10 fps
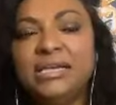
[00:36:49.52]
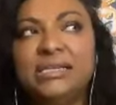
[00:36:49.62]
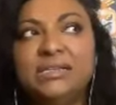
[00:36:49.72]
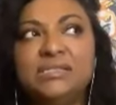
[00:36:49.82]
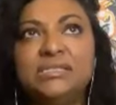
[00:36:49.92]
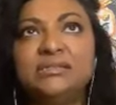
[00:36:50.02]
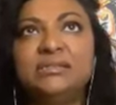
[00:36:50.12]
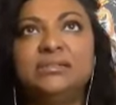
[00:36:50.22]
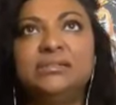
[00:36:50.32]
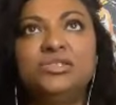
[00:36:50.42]
is
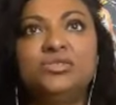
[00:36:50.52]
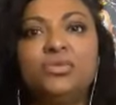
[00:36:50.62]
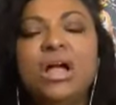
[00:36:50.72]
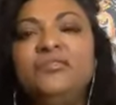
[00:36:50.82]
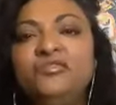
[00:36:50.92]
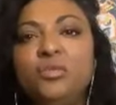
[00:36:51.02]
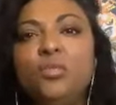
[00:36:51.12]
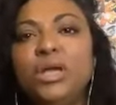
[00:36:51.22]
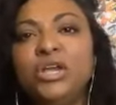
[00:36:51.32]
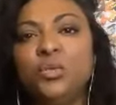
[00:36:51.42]
derived from
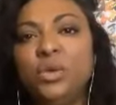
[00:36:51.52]
what you're